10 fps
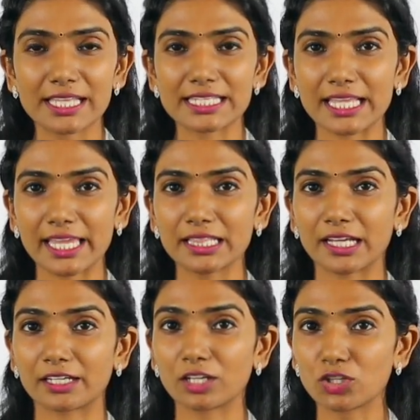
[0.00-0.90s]
saying
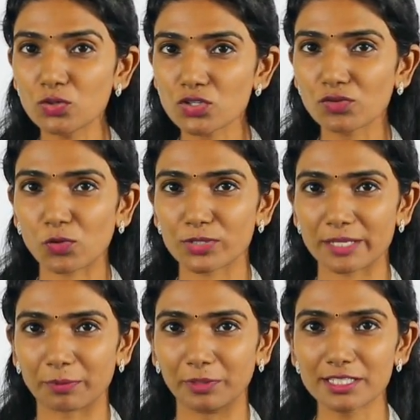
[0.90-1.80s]
that use of
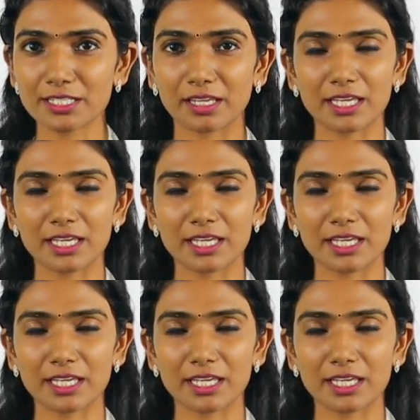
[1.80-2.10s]
OC pills